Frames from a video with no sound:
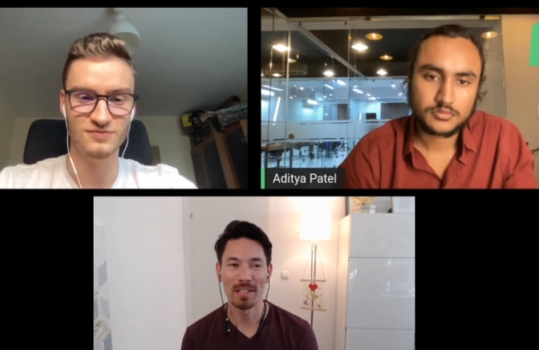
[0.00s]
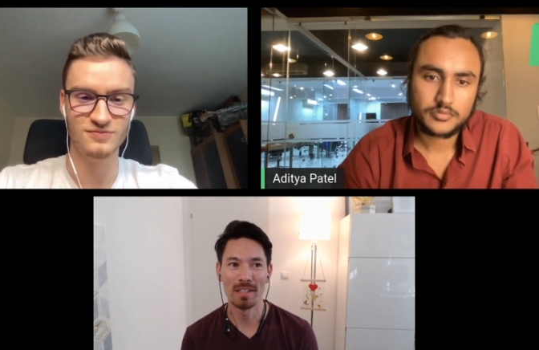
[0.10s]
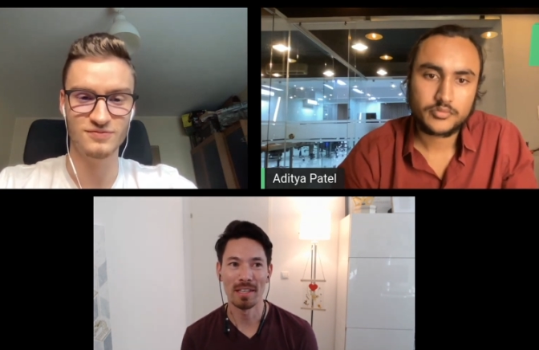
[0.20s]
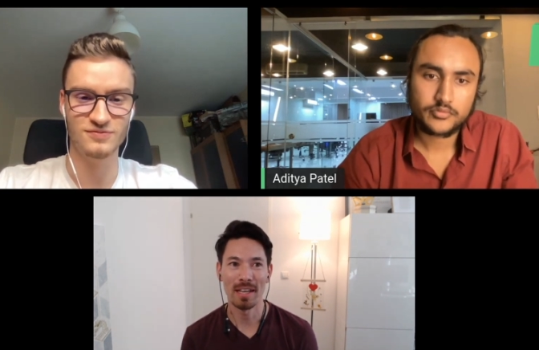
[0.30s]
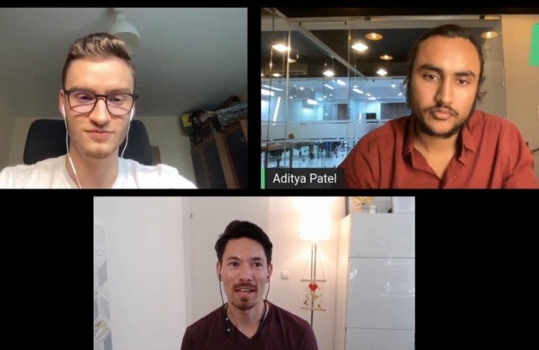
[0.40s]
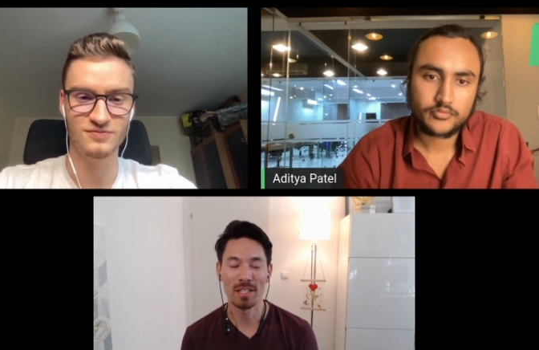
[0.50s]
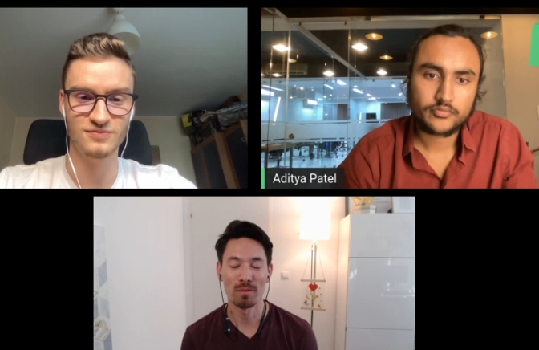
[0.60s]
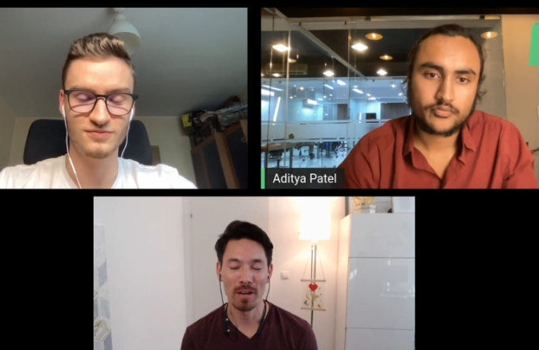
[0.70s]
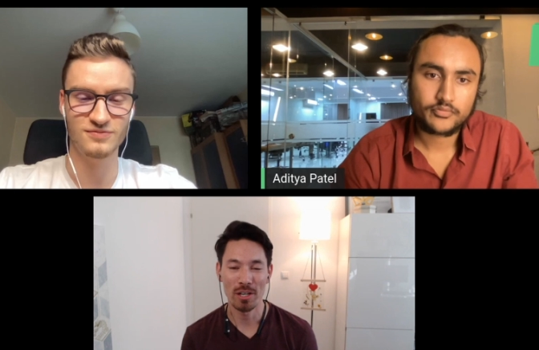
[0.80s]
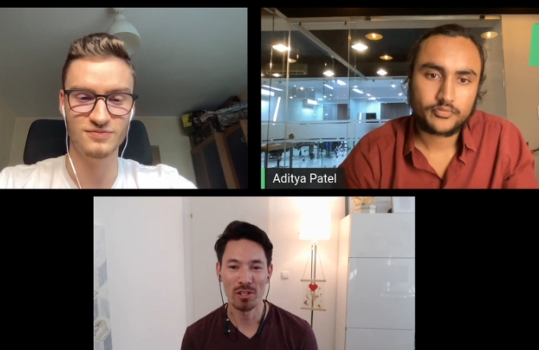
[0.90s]
Speaker 1: and the
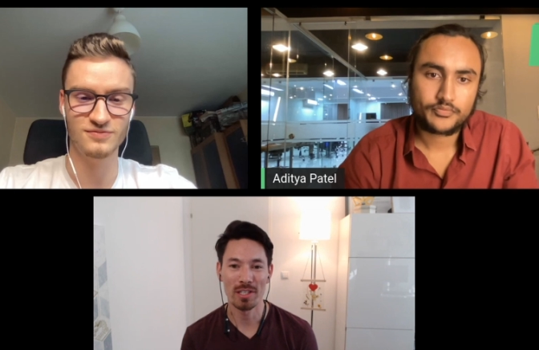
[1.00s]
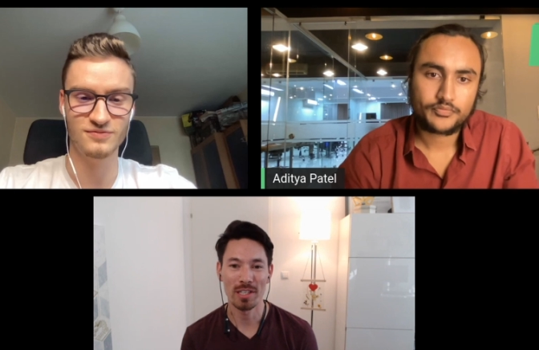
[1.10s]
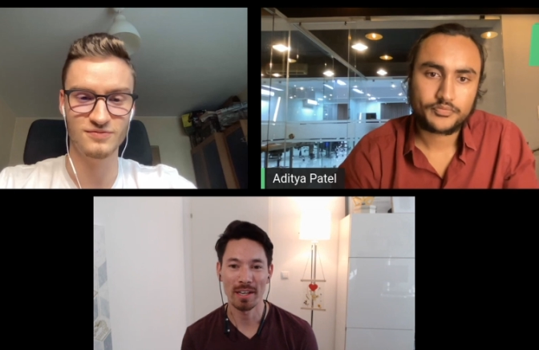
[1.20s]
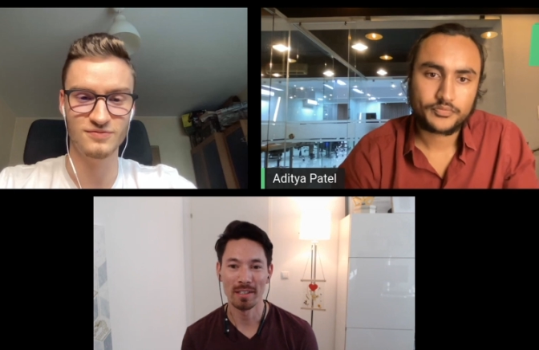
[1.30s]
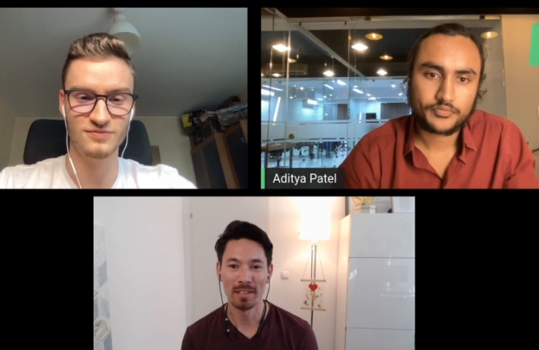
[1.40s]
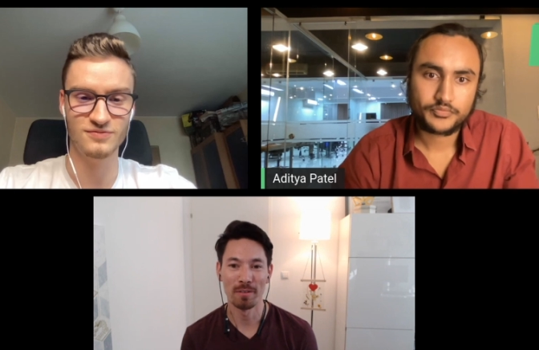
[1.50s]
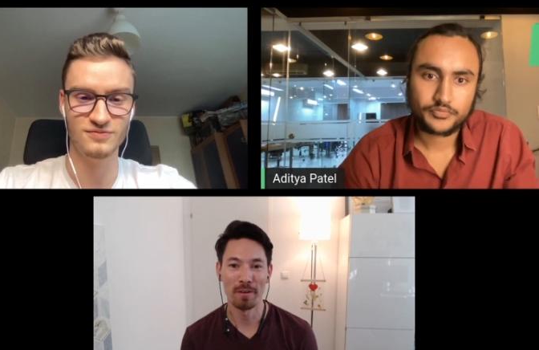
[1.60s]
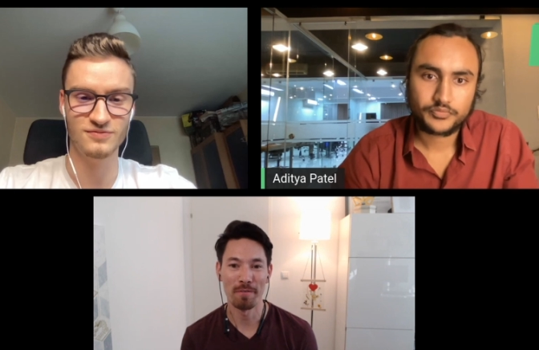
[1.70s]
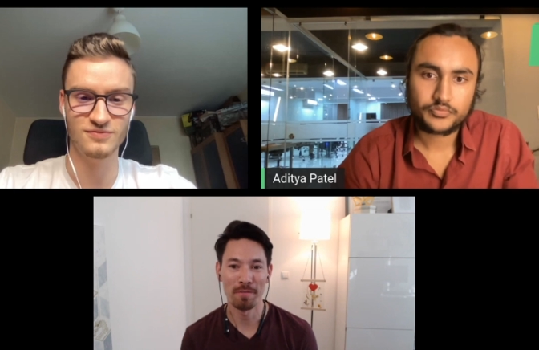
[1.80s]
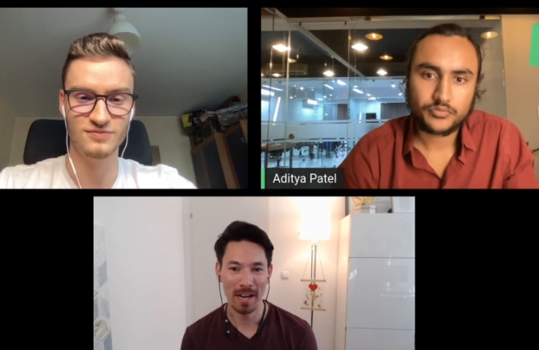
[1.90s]
iteration cycle is
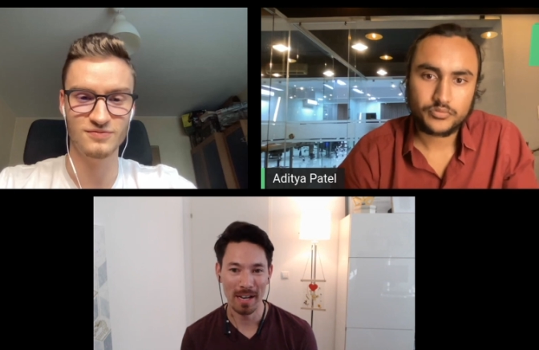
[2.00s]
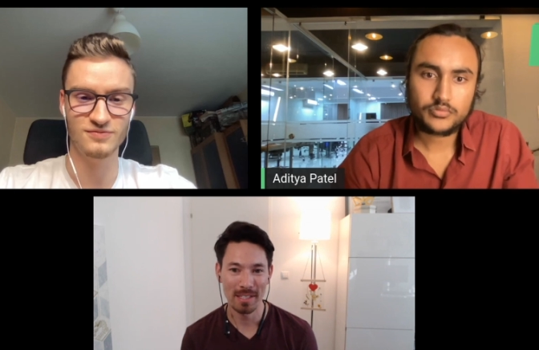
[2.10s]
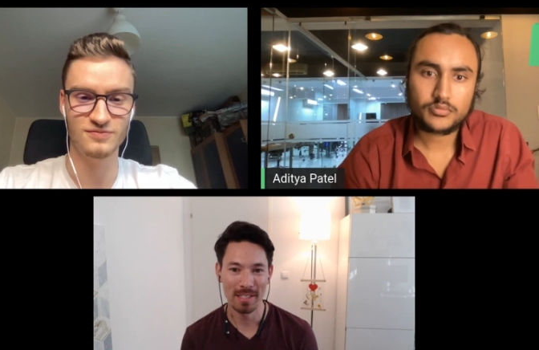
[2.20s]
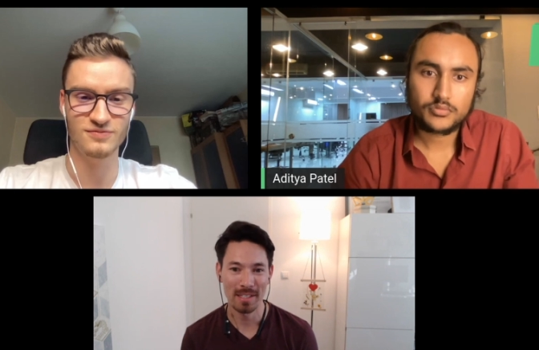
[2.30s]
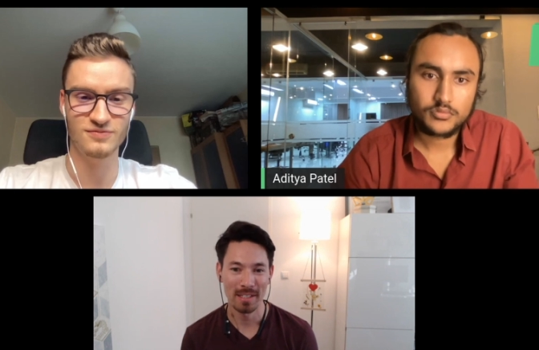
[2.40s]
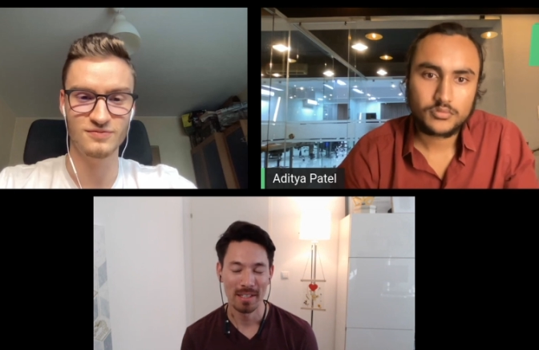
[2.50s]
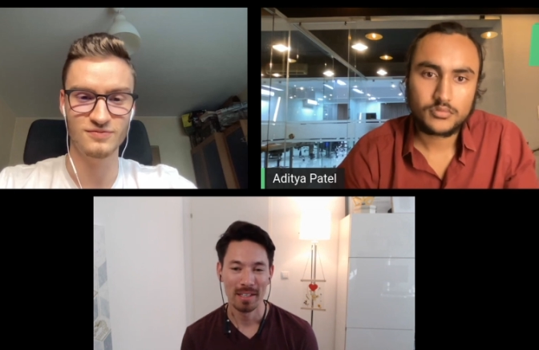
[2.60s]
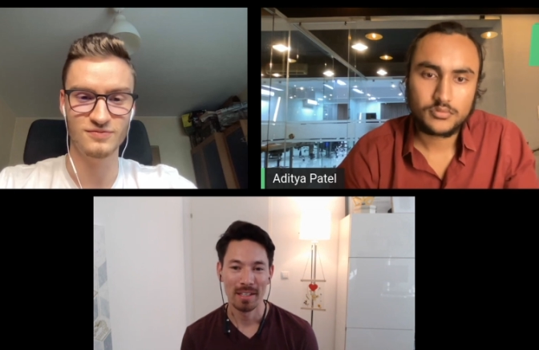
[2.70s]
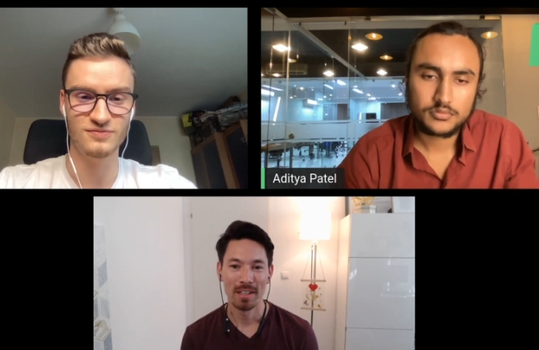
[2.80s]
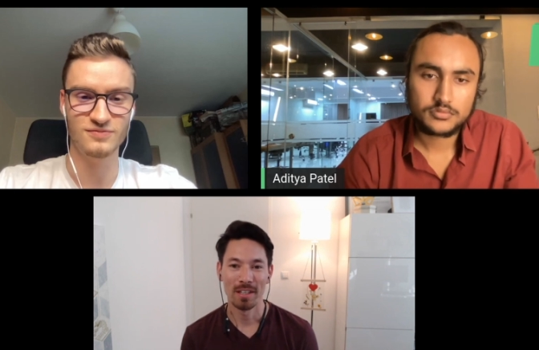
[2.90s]
very fast.
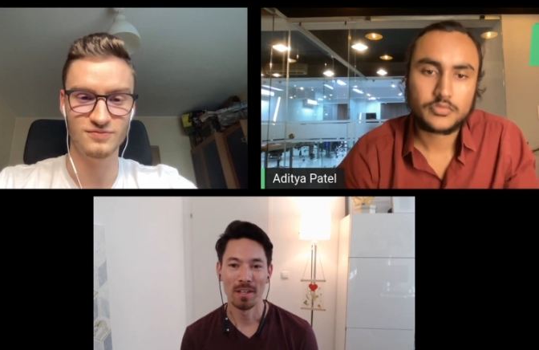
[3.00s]
You